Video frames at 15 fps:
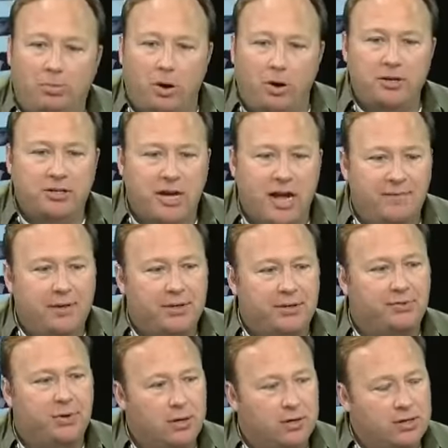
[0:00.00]
whole point is the
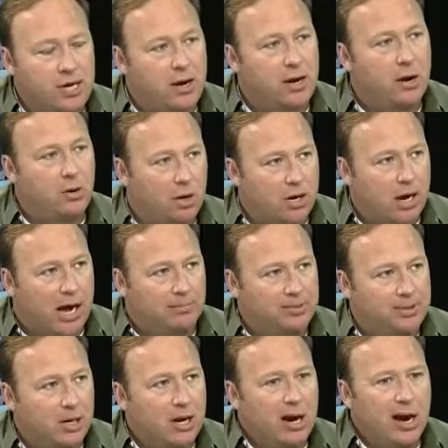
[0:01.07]
heaviest drinkers I know are
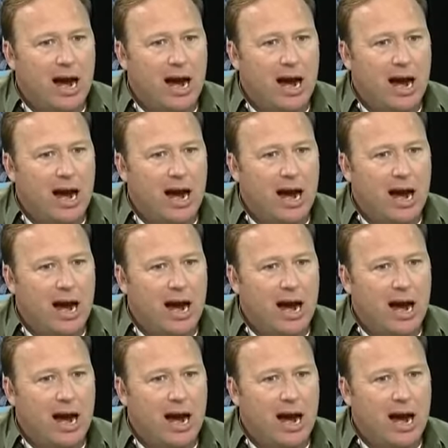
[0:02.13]
cops.